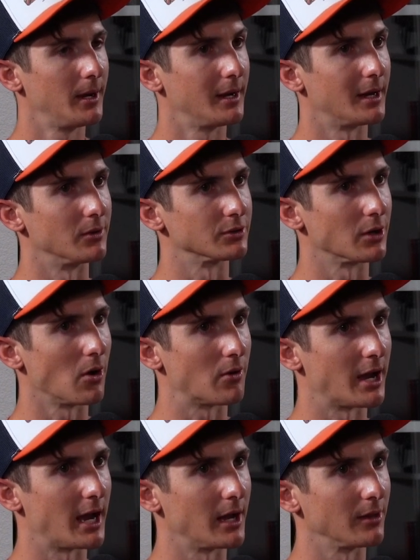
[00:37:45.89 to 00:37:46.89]
And I was like,
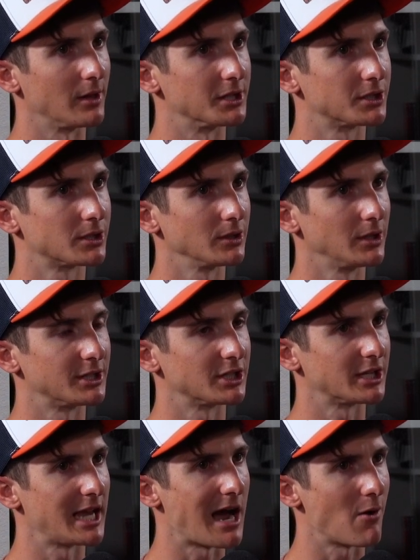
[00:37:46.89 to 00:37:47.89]
okay, let's
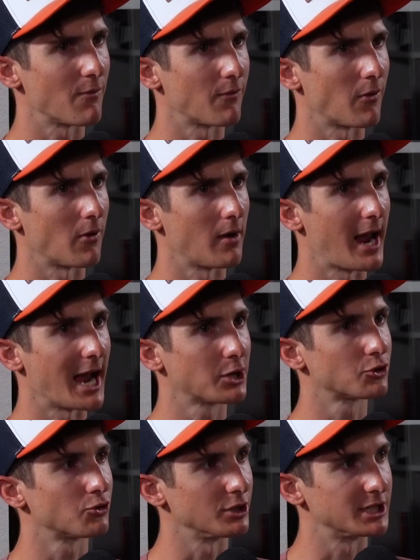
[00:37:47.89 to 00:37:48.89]
account for
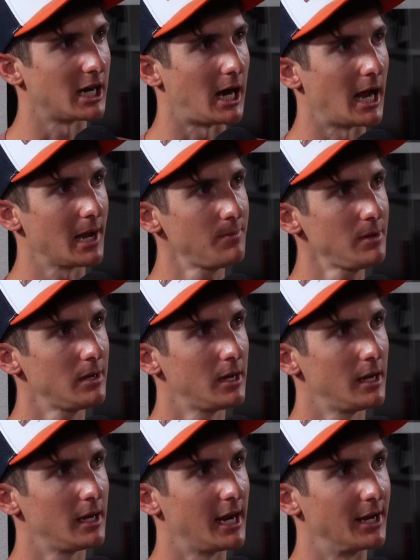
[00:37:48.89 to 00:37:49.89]
extra time
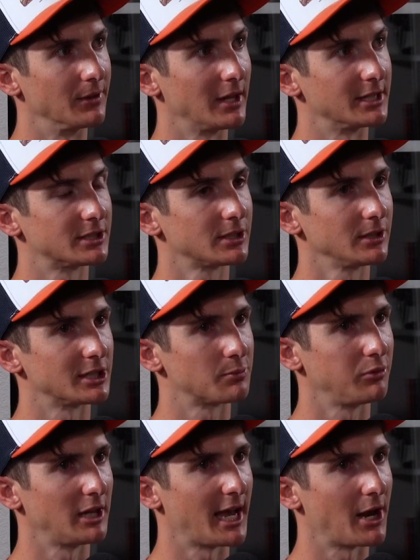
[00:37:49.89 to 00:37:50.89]
and let's
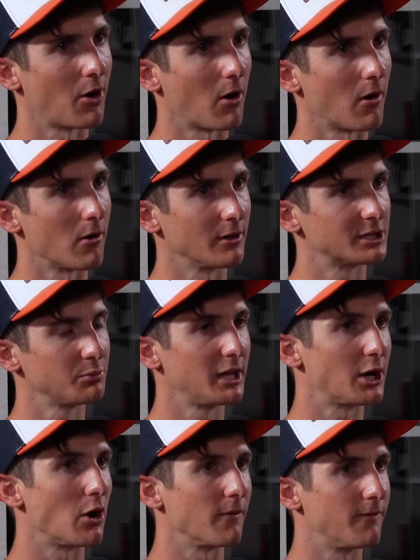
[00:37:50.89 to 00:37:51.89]
plan
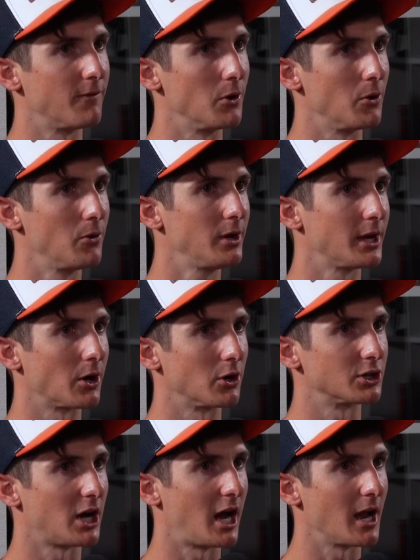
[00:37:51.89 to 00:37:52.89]
our food and our
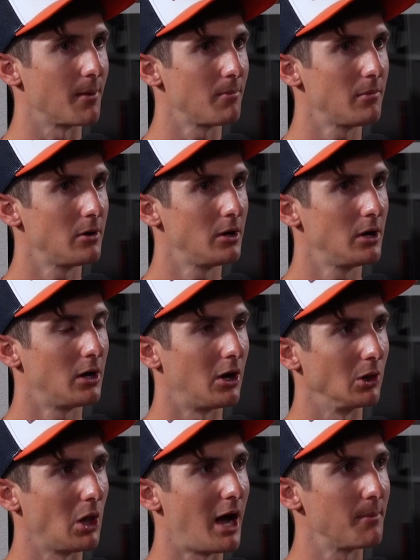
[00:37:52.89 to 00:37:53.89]
time
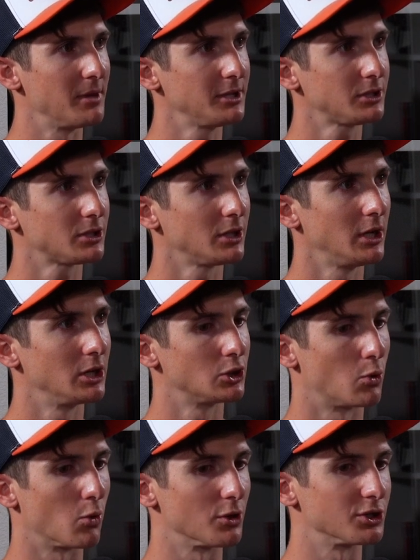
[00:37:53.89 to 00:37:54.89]
allotments
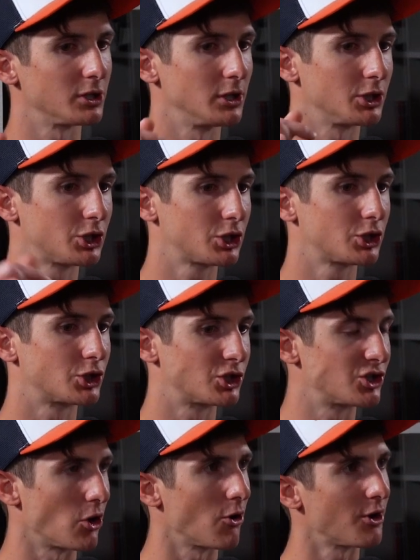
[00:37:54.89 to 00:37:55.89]
towards
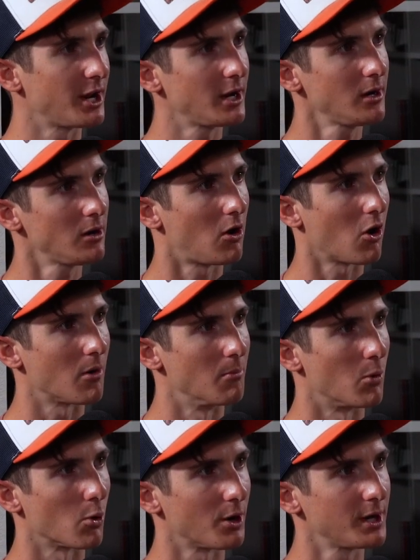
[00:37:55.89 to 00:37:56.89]
starting our
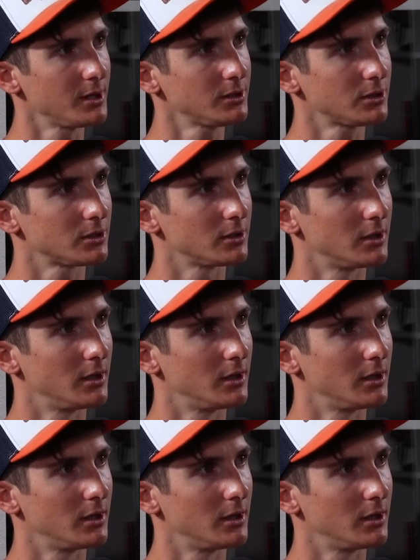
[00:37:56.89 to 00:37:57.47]
mornings